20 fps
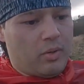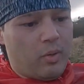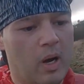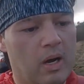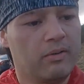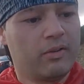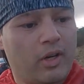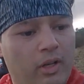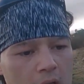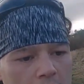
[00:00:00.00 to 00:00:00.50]

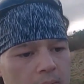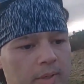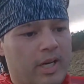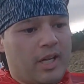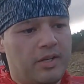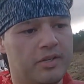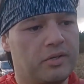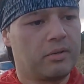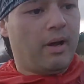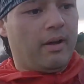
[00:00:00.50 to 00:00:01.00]
12
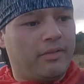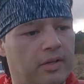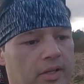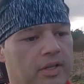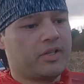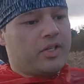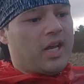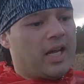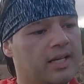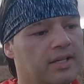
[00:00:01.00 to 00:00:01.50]
kilometers, so after
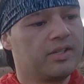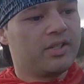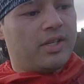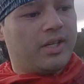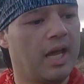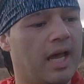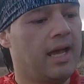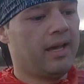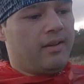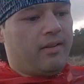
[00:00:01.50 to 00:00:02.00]
the second
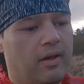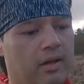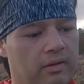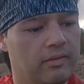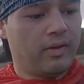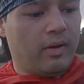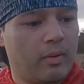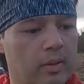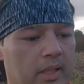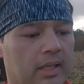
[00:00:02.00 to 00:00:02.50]
set,
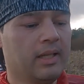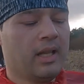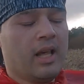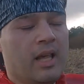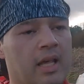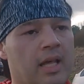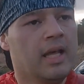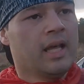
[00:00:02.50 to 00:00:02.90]
if you will.